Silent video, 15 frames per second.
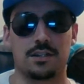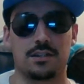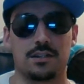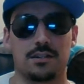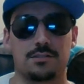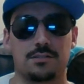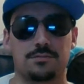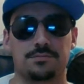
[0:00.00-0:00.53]

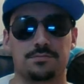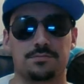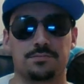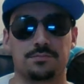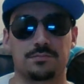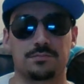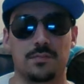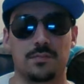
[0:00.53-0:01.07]

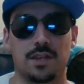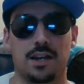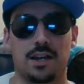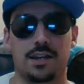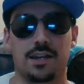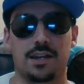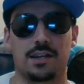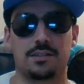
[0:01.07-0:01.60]

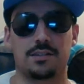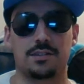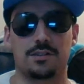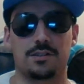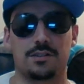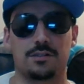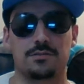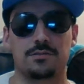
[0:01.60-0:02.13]
I
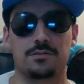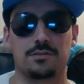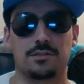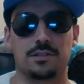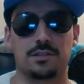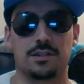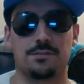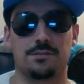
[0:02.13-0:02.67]
get, you know,
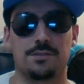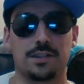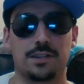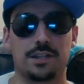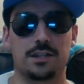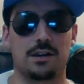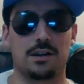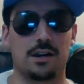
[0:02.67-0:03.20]
an
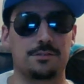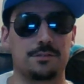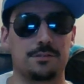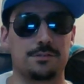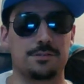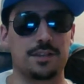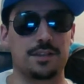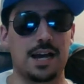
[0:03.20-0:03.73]
affiliate
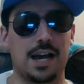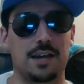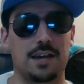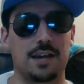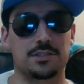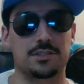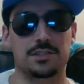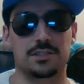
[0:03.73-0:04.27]
offer for
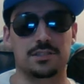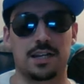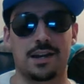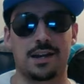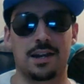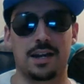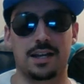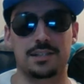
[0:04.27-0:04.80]
that, which
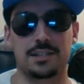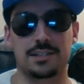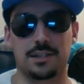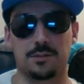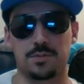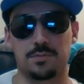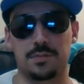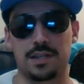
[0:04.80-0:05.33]
is kind of
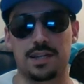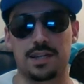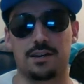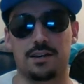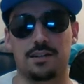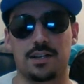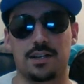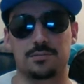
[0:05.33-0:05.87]
nice. It helps
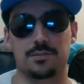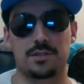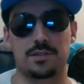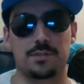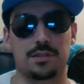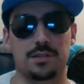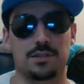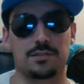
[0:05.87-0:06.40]
me out,
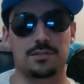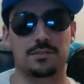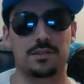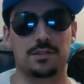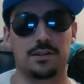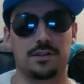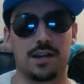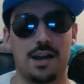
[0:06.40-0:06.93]
allows me to be
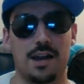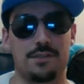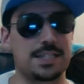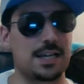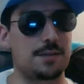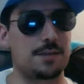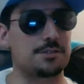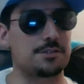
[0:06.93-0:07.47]
able to, you know,
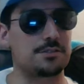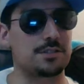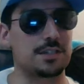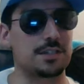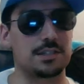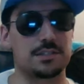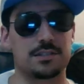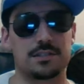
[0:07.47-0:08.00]
have the time to
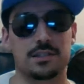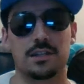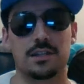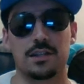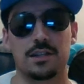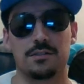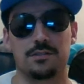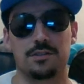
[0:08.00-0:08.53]
do
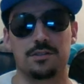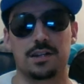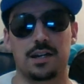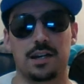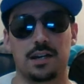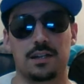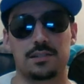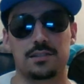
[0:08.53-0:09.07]
these
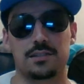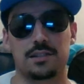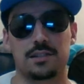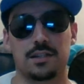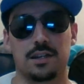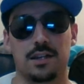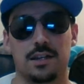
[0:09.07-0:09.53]
for you guys.